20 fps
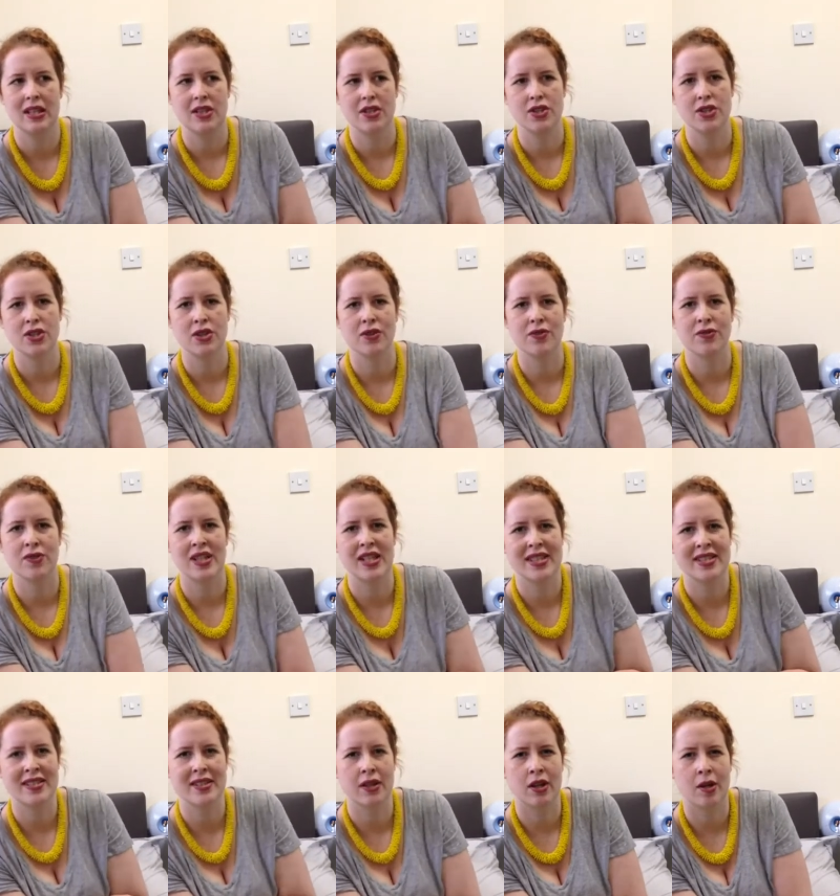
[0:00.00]
sugar-free
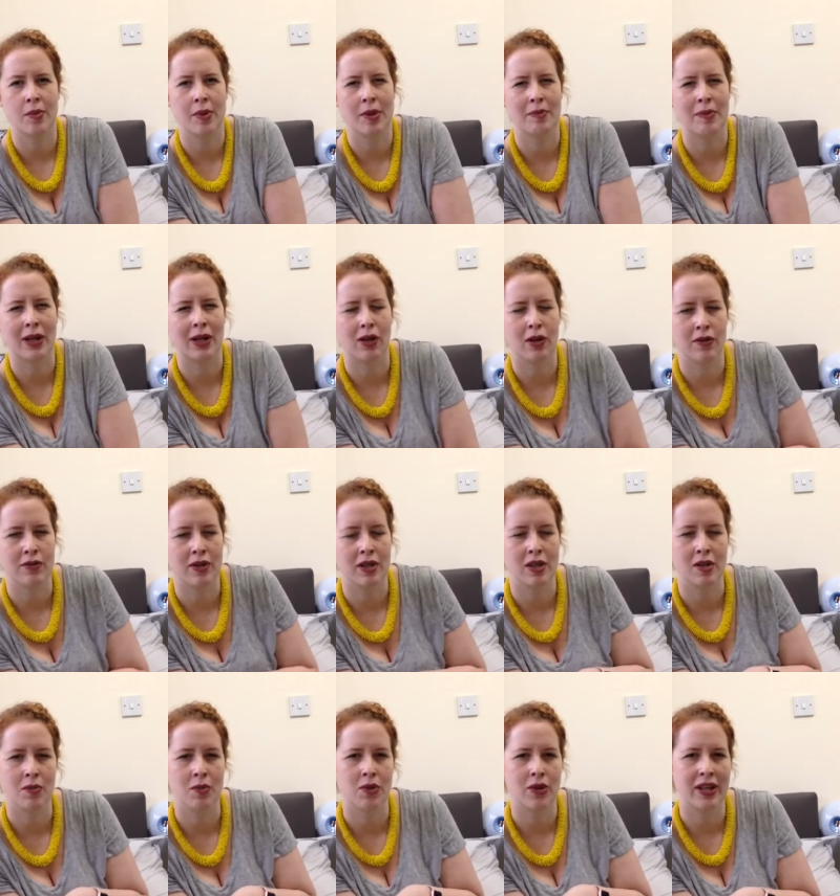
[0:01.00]
syrup in my coffee
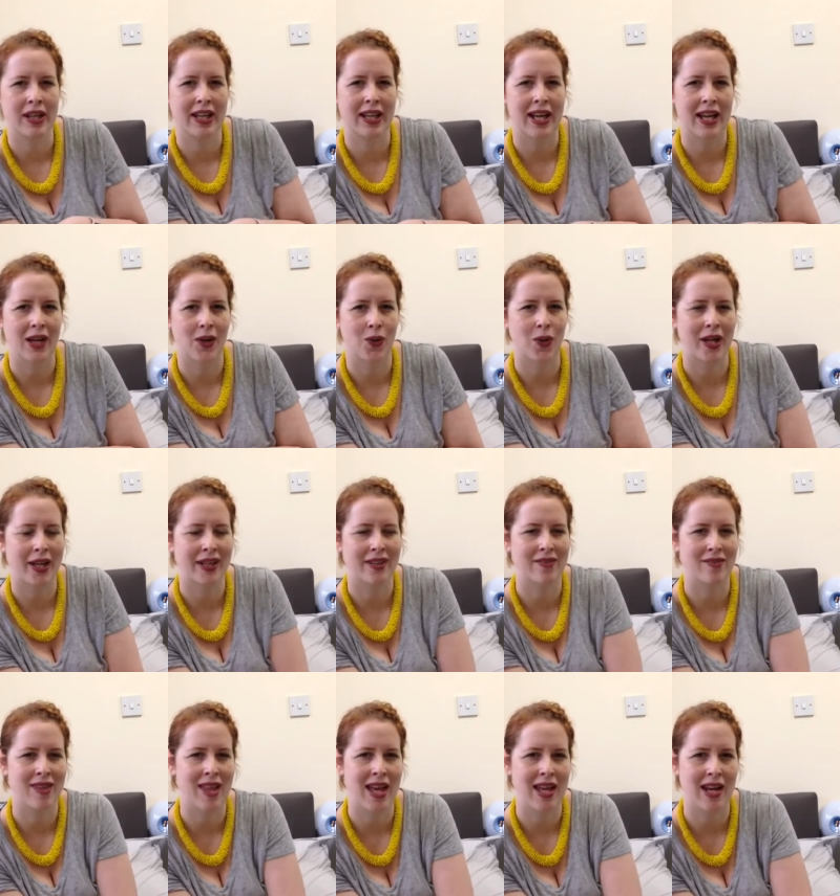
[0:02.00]
in the morning, can't quite
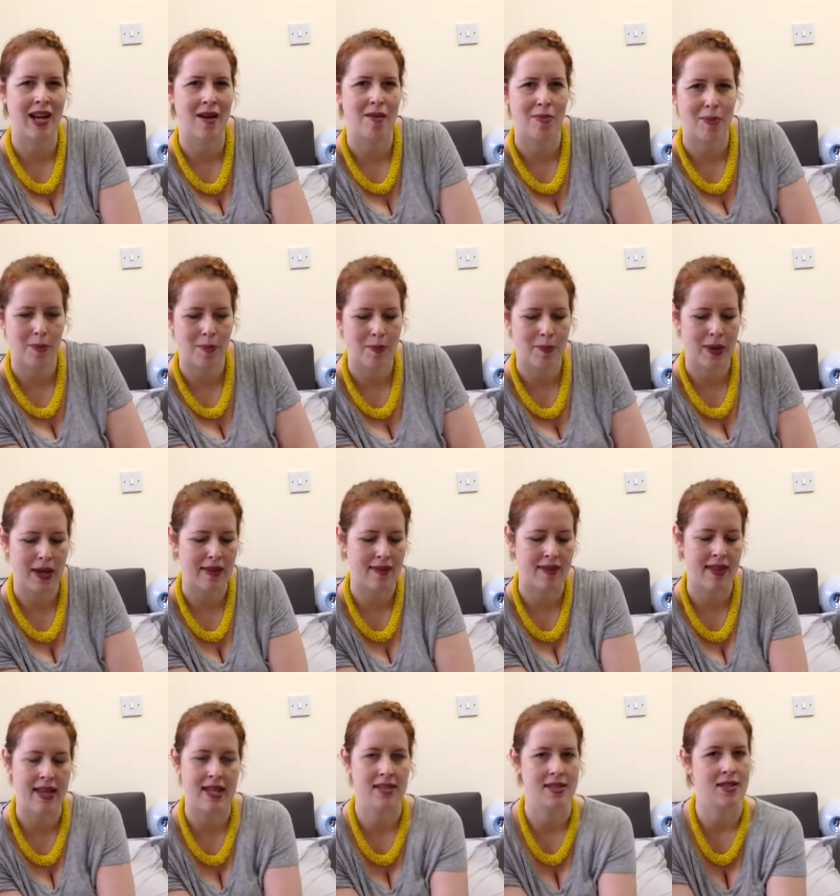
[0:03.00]
give that up but
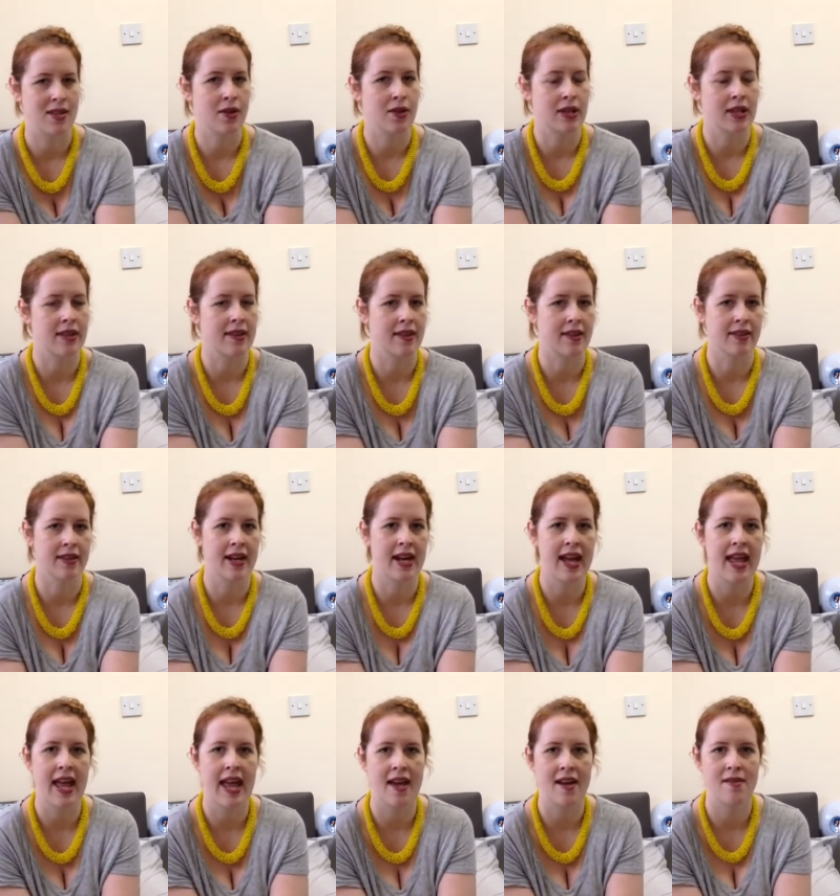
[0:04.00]
that's the only thing that
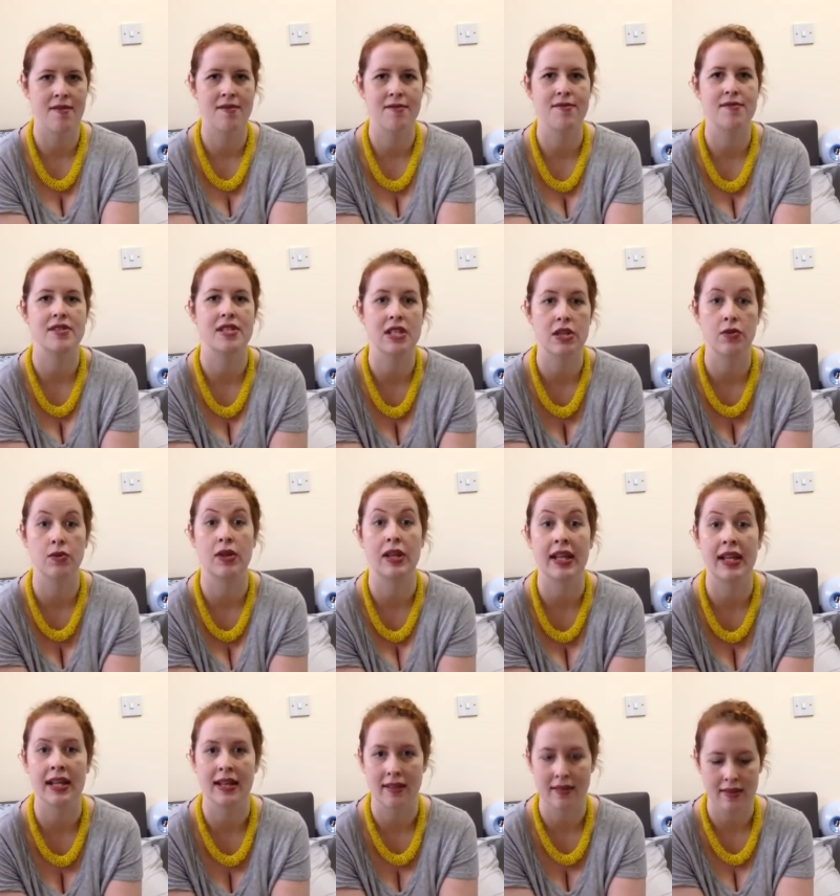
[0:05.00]
I have
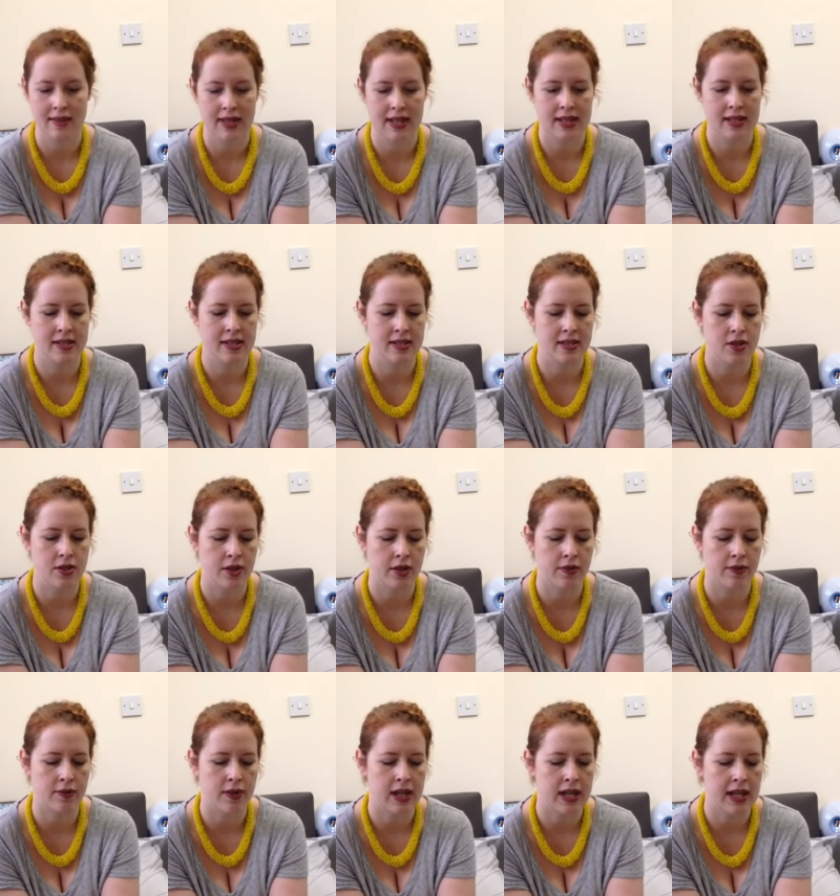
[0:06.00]
generally that is
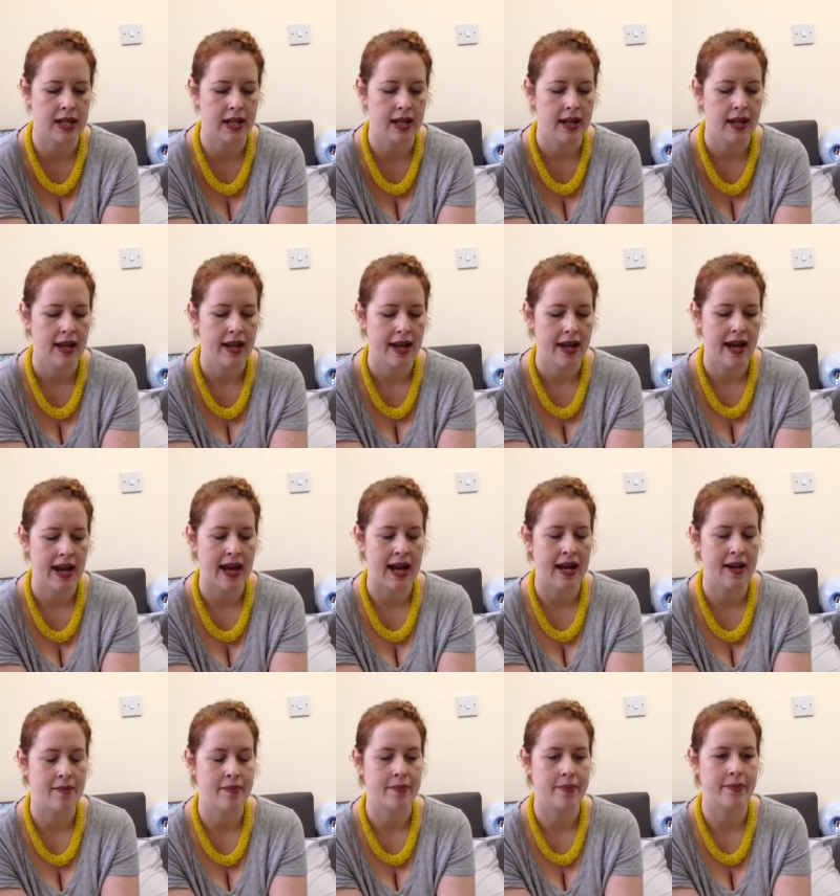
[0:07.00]
sugar-free.
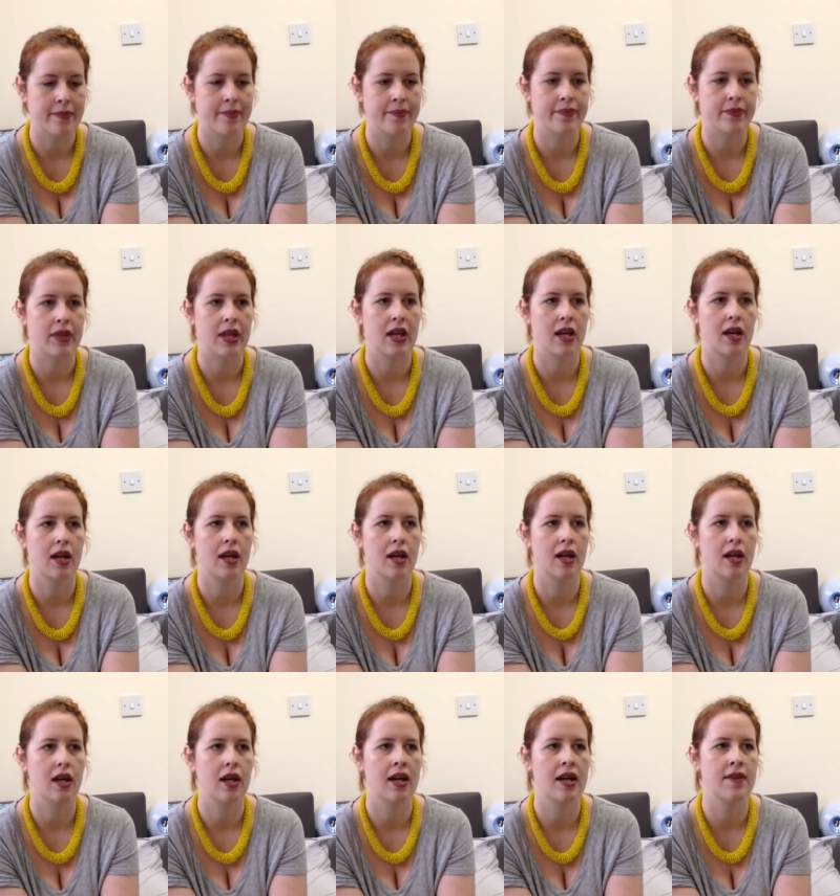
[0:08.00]
Um,
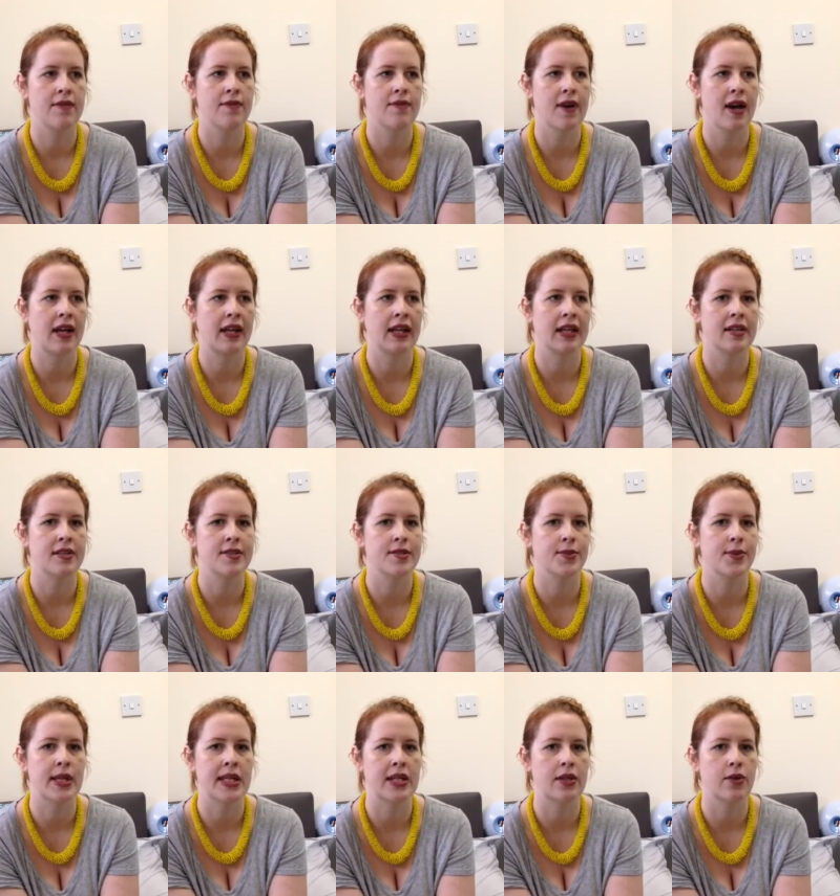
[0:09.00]
if I get a
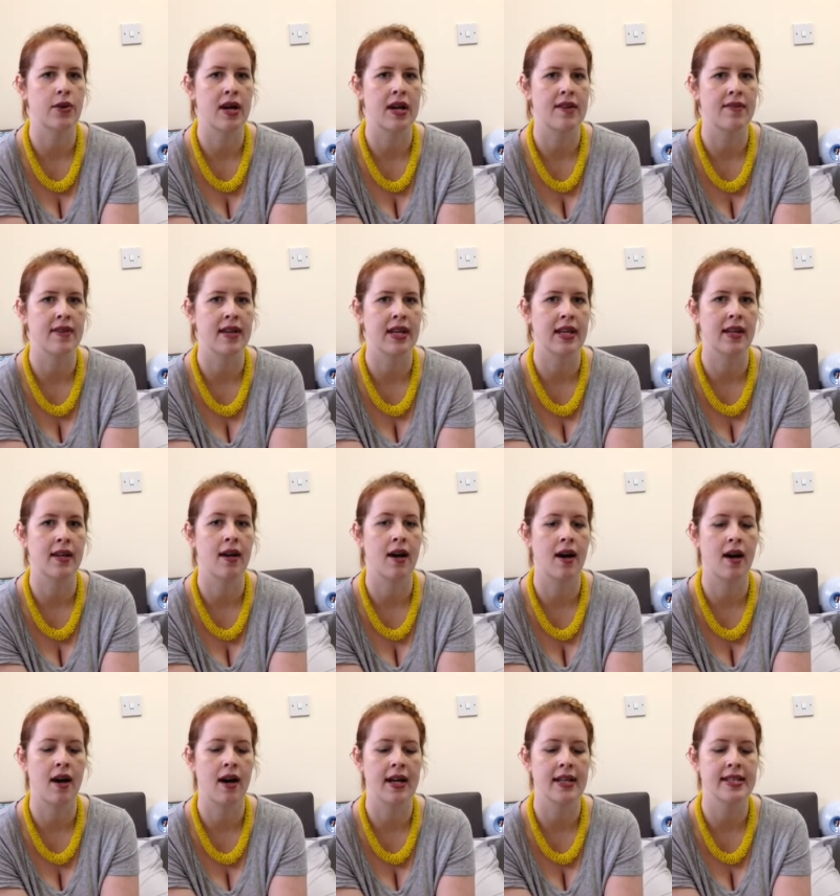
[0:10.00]
sweet craving
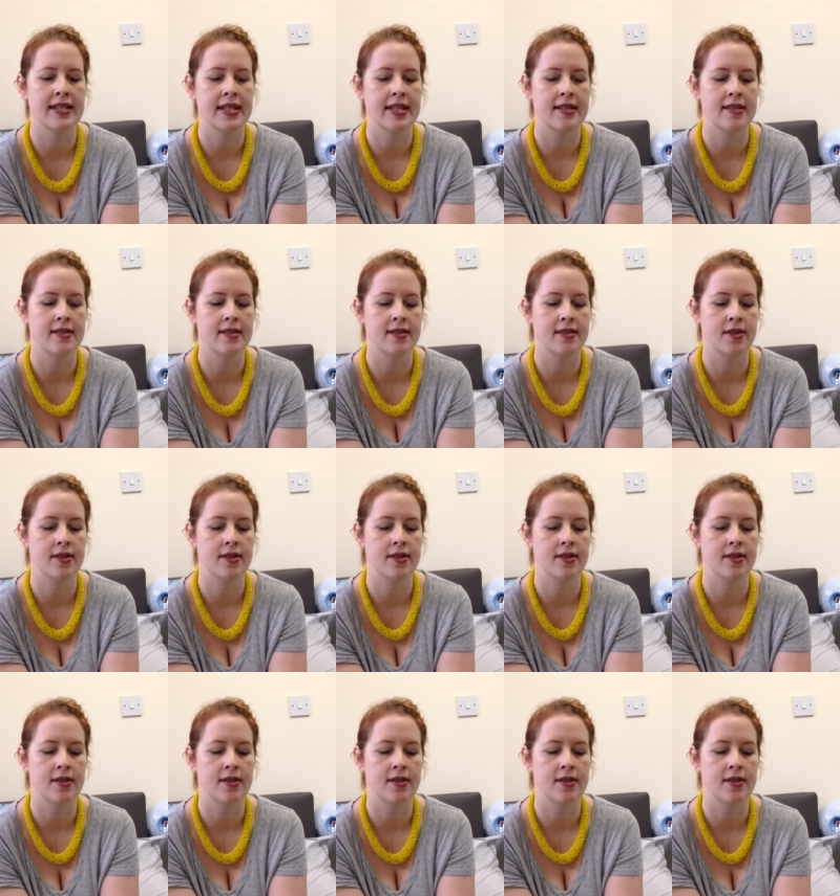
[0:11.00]
I tend